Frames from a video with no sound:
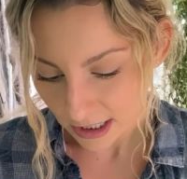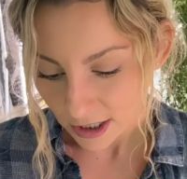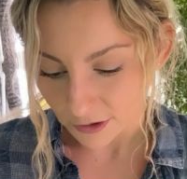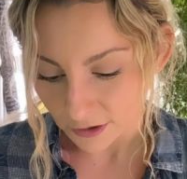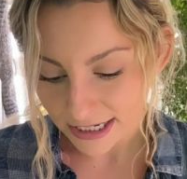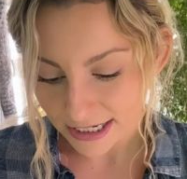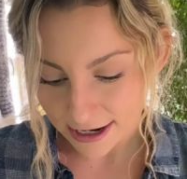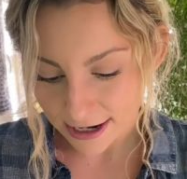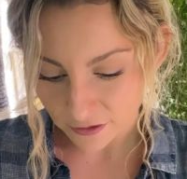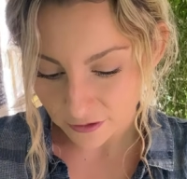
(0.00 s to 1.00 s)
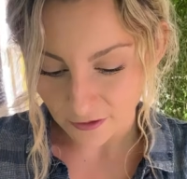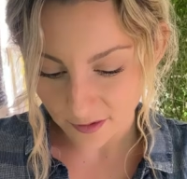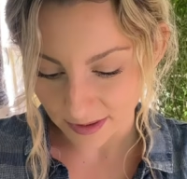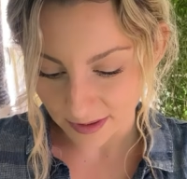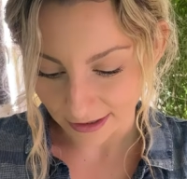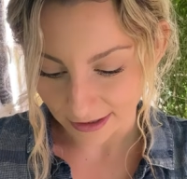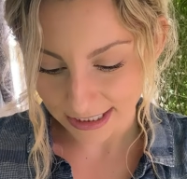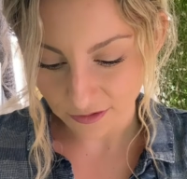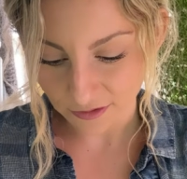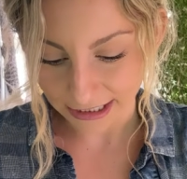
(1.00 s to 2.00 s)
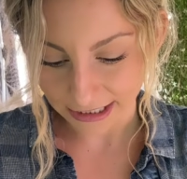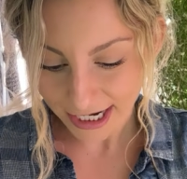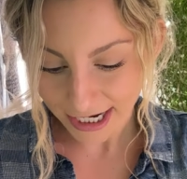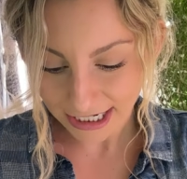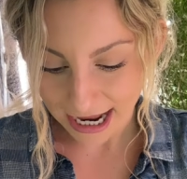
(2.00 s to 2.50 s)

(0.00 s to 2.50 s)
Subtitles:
Korean natural farming is an organic